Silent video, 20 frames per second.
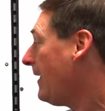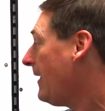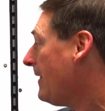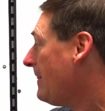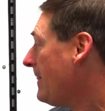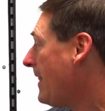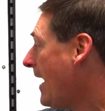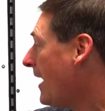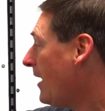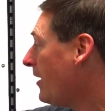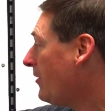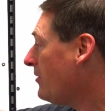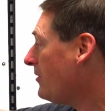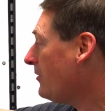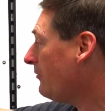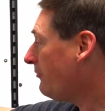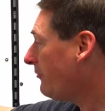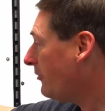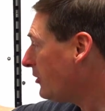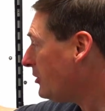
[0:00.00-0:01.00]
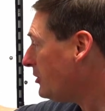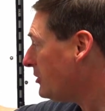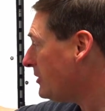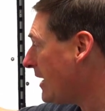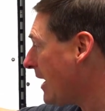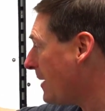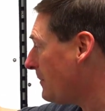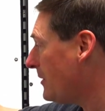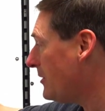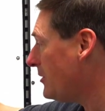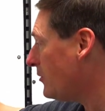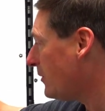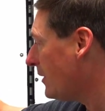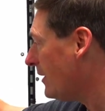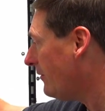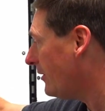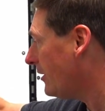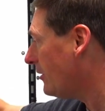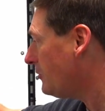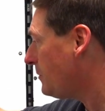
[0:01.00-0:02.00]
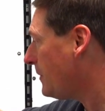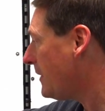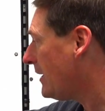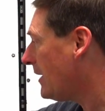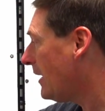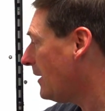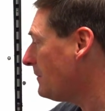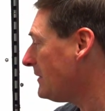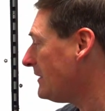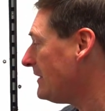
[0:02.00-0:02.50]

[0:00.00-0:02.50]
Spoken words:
Now the first step in derivatives becomes